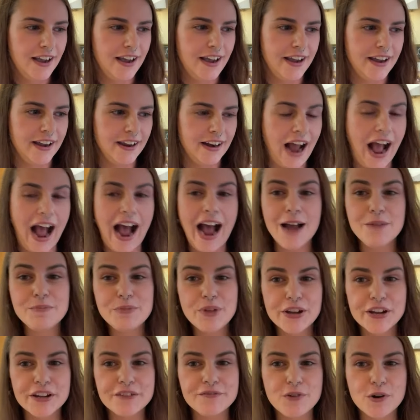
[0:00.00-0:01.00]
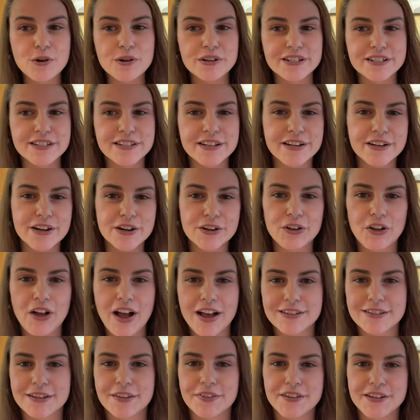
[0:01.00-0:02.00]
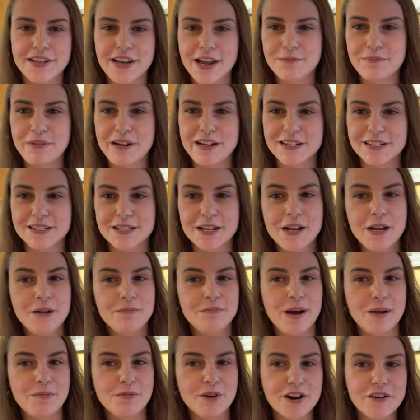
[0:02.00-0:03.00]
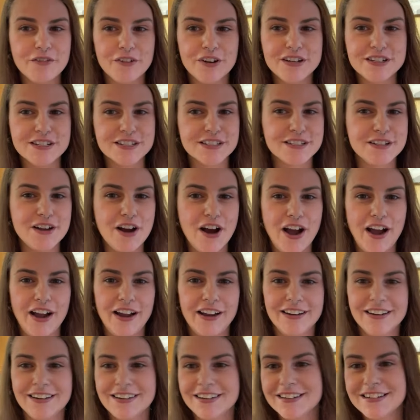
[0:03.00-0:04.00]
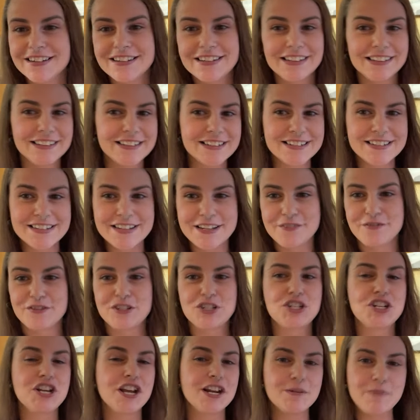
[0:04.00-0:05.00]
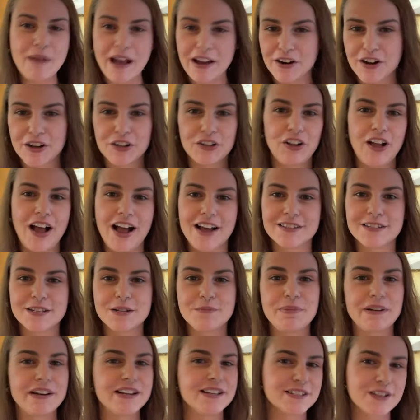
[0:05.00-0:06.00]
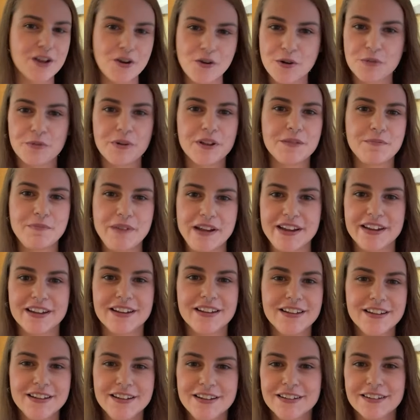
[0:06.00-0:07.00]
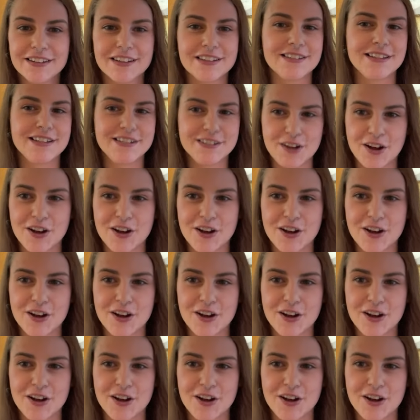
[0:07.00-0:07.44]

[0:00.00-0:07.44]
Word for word: And I'm looking forward to seeing Uncle Acid and the Deadbeats. My boyfriend does not give a shit about Uncle Acid, but he's going with me because he's